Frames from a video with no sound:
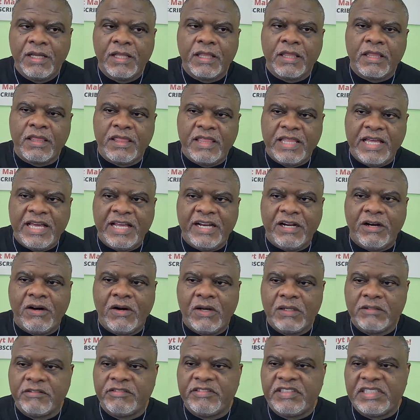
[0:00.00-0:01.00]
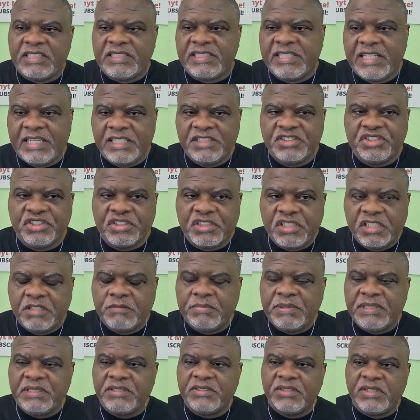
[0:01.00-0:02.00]
that all of the things you could
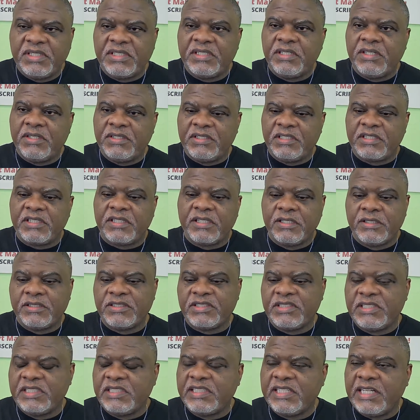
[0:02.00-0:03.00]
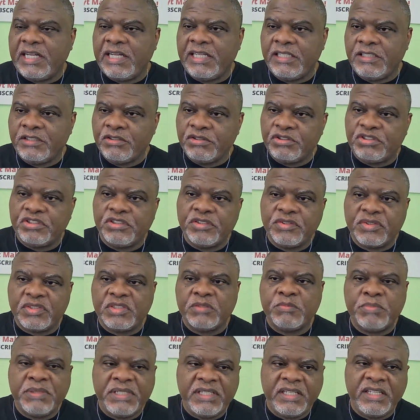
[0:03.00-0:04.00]
be doing on a Thursday night, you choose
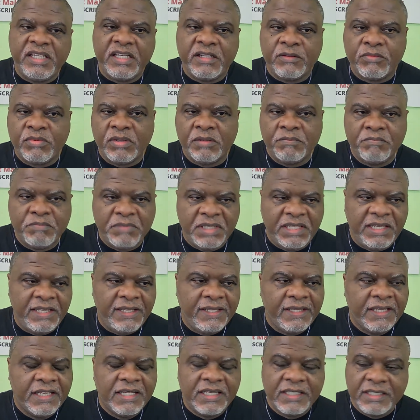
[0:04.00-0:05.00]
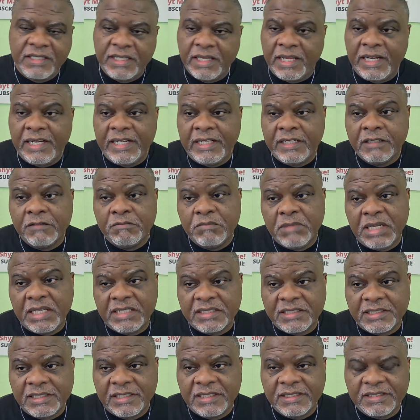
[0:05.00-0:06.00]
to be here with me, getting the
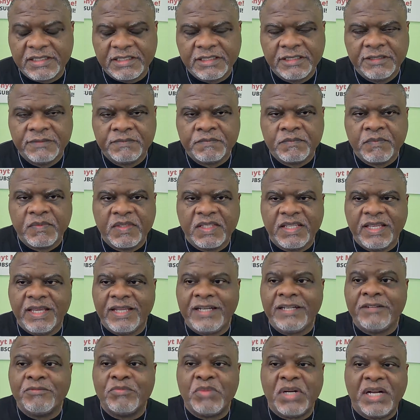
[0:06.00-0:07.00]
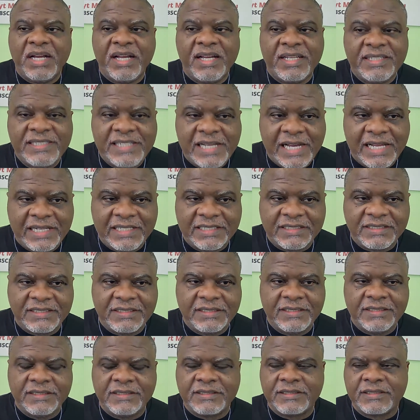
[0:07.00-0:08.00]
message, getting my
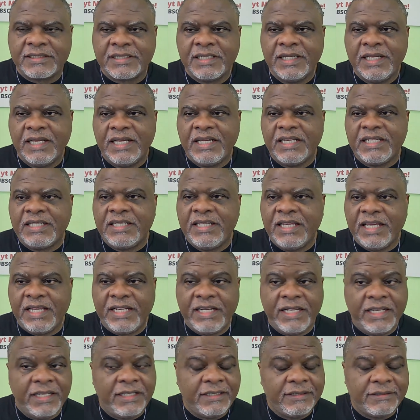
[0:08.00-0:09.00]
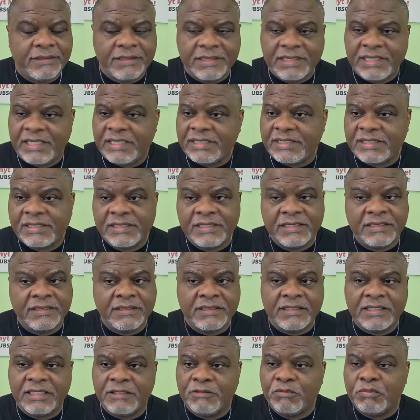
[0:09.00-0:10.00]
analysis, getting
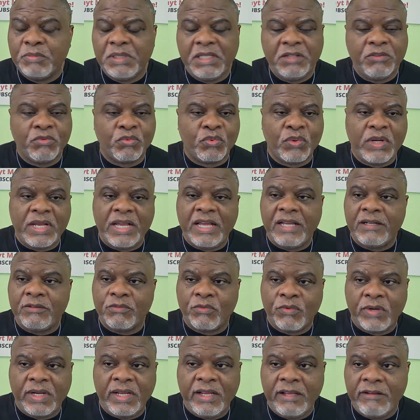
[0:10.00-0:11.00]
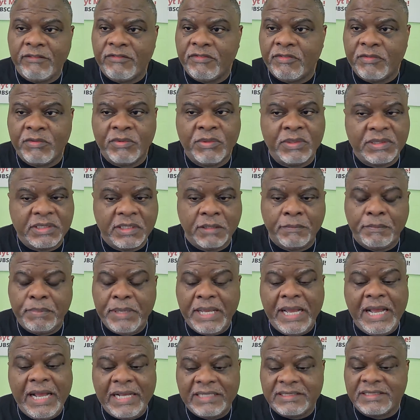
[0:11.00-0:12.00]
listening to me rant, rave with the
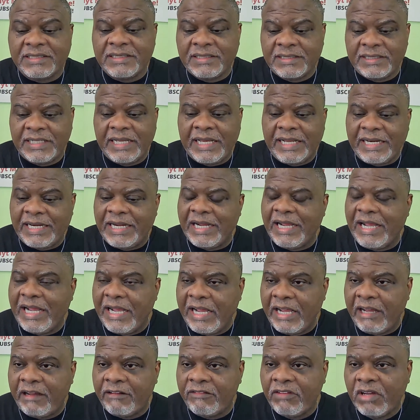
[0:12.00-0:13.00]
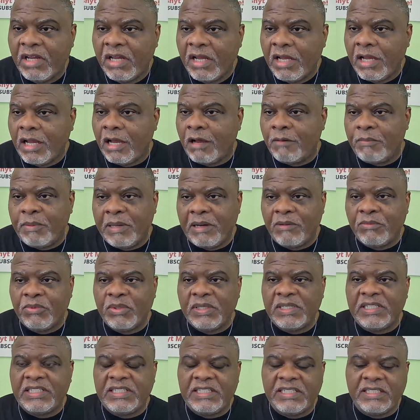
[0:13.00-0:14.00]
passion that I have about
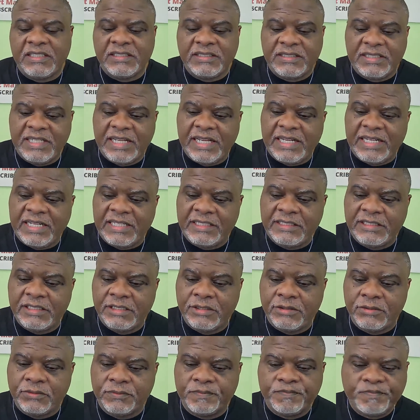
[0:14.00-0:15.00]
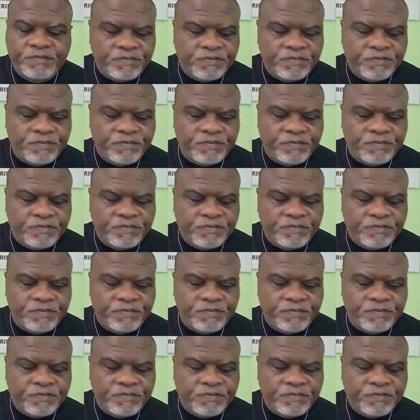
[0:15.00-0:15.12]
what it is that I do.